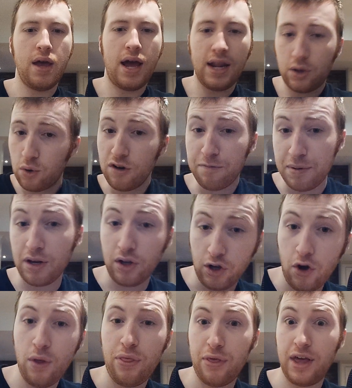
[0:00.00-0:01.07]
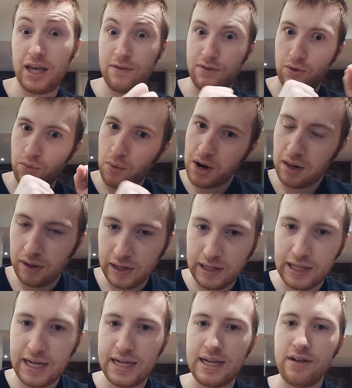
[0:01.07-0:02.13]
and it could have been a good thing if it really
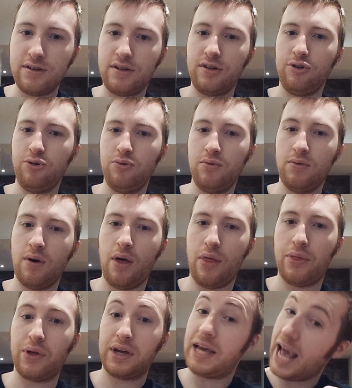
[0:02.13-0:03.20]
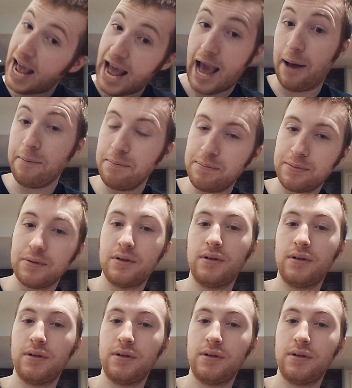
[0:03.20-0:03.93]
leaned into the camp.